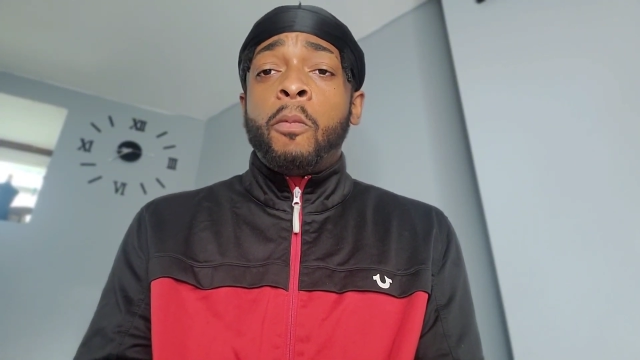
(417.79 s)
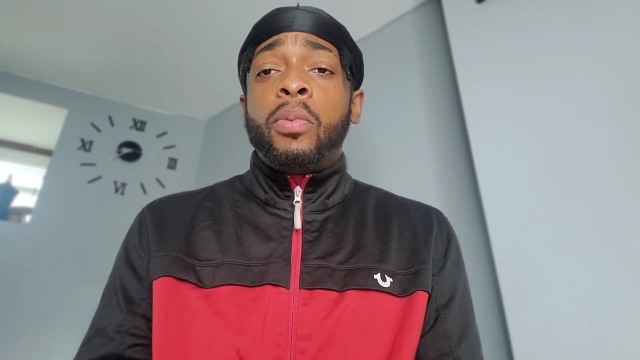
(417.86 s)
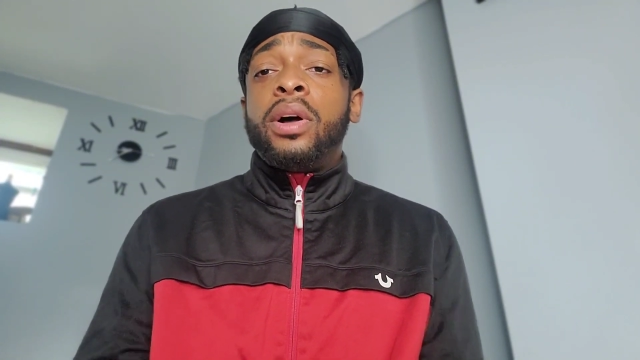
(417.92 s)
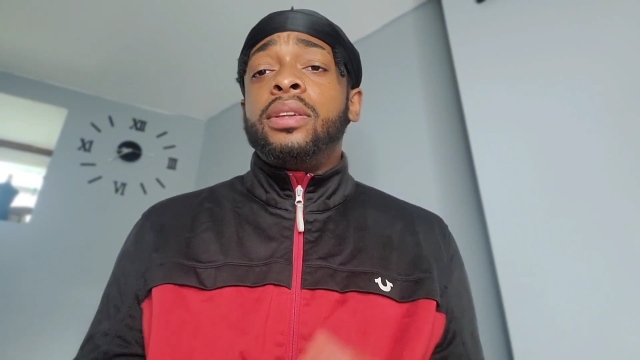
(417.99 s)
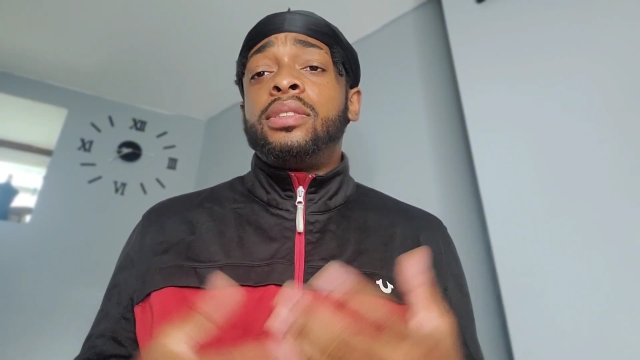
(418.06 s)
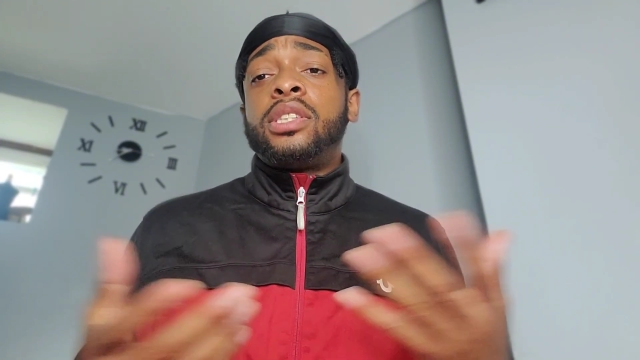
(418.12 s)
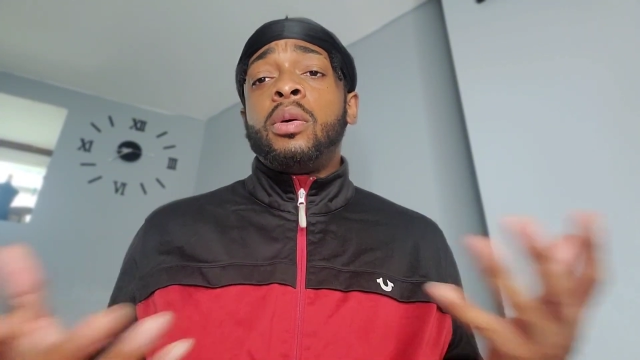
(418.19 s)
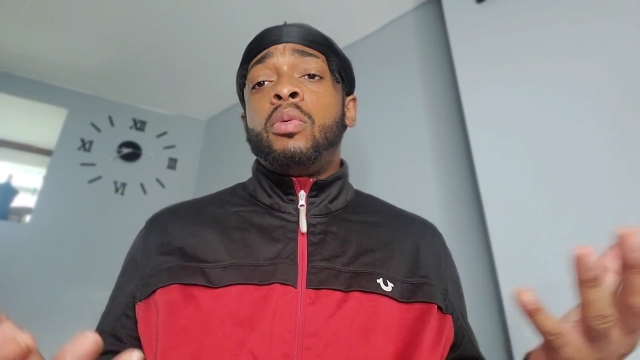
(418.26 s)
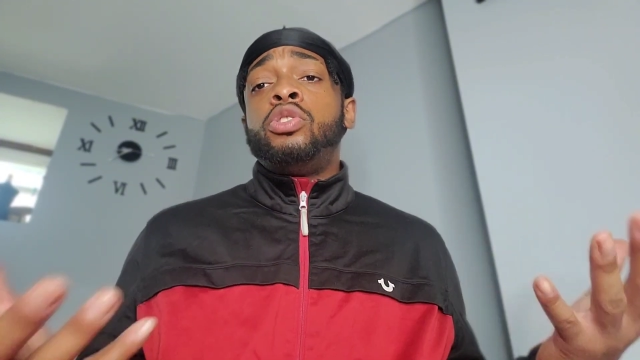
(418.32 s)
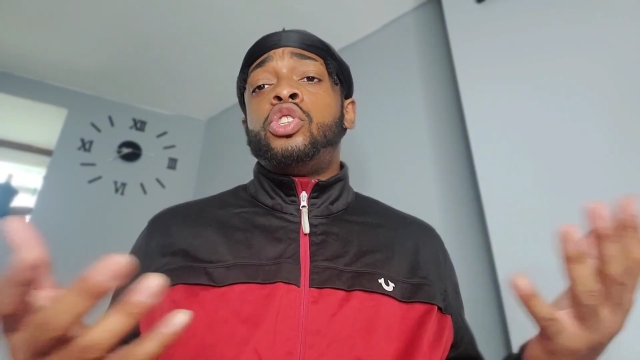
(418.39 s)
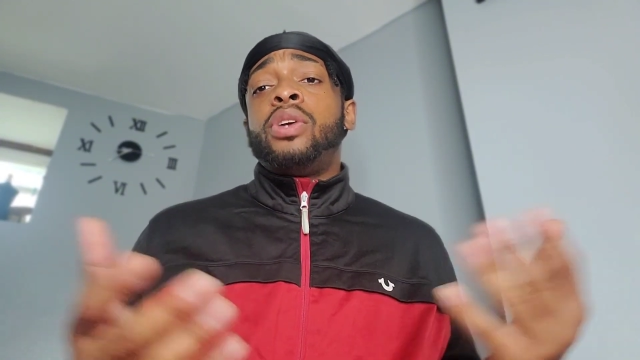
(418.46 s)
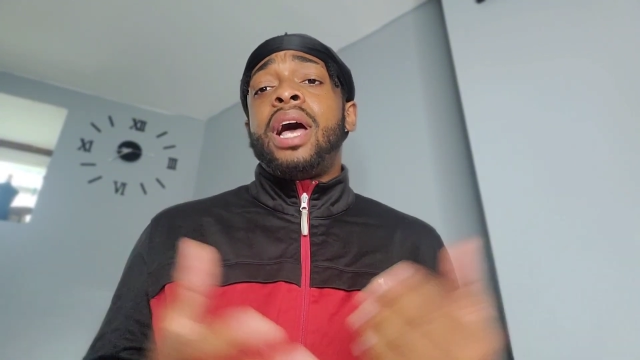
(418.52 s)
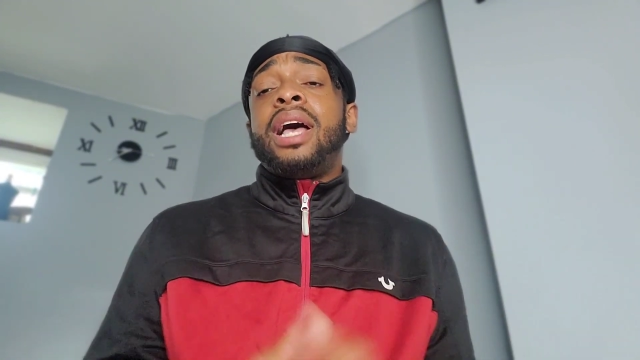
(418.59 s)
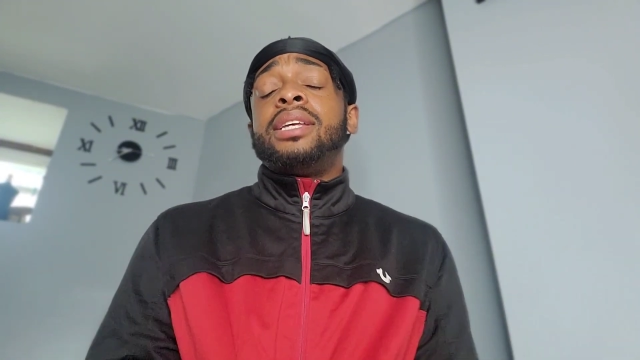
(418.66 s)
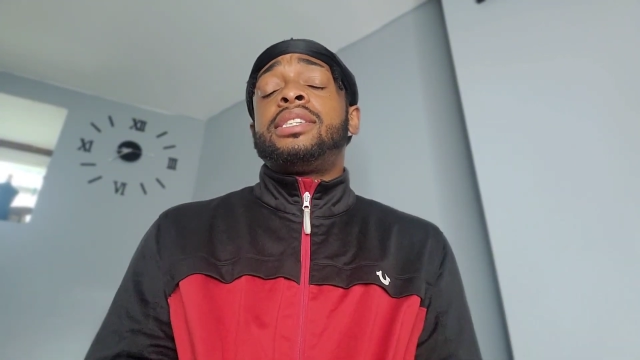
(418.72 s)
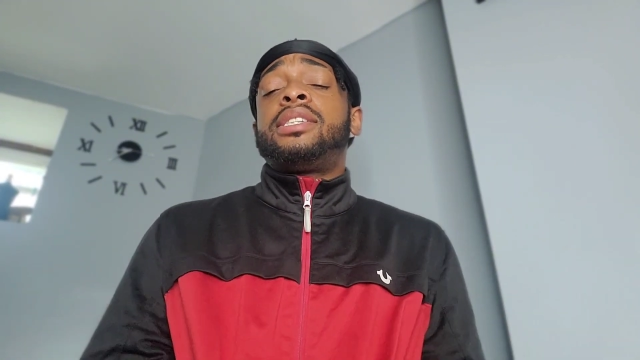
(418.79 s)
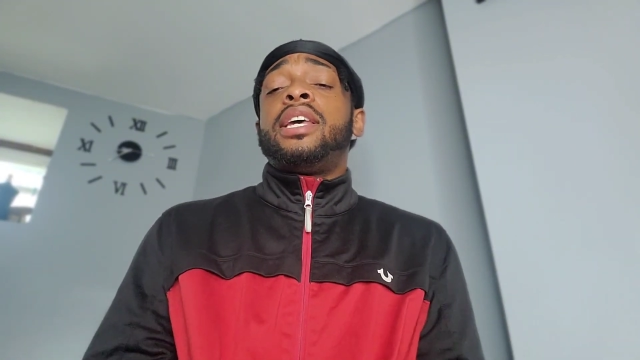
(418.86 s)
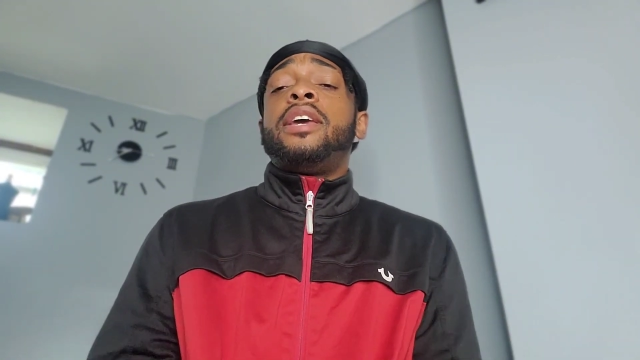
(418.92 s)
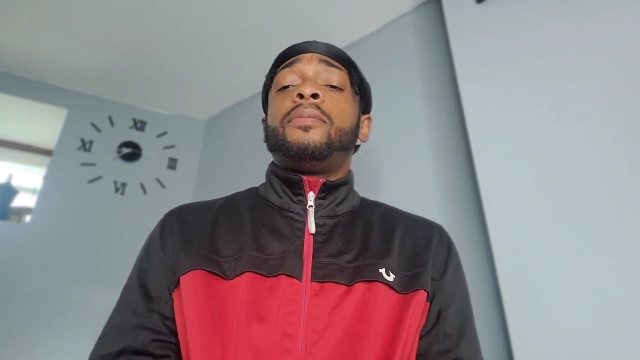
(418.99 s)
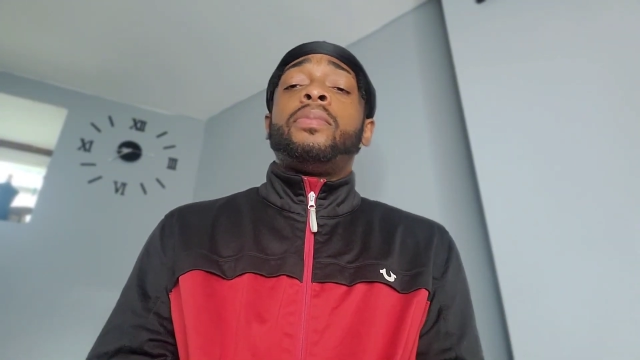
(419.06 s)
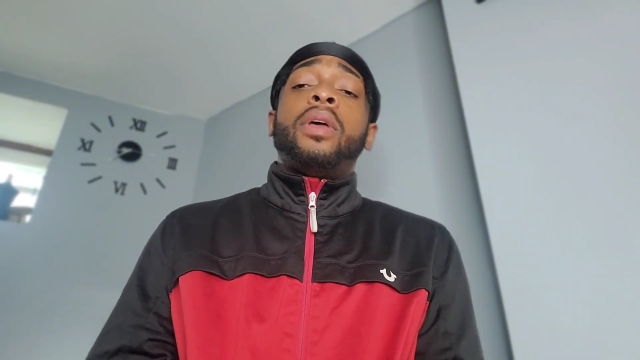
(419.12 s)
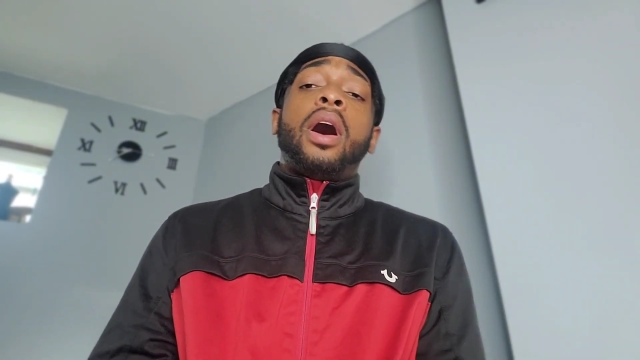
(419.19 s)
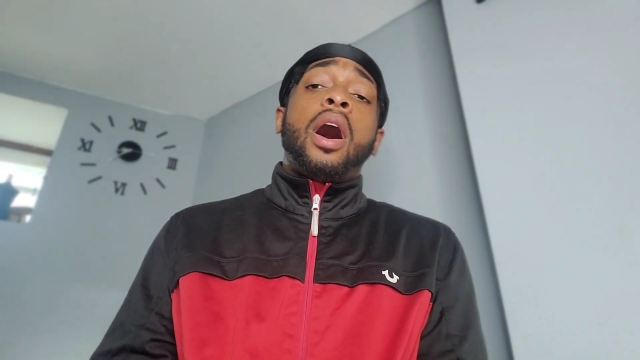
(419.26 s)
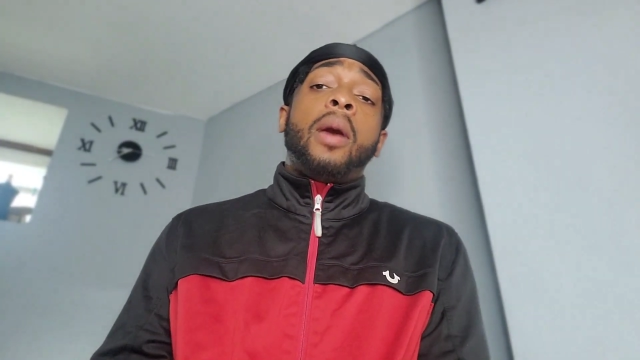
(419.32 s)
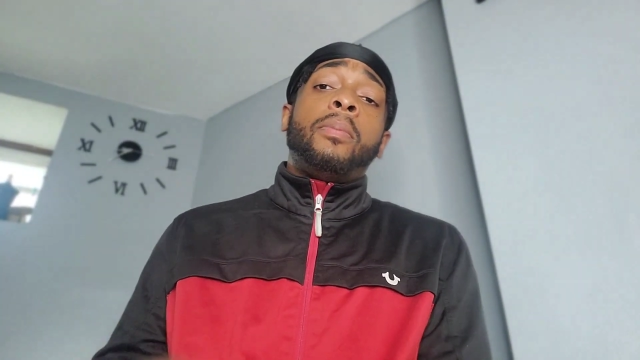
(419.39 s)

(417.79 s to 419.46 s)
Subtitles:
But tell me what you guys think.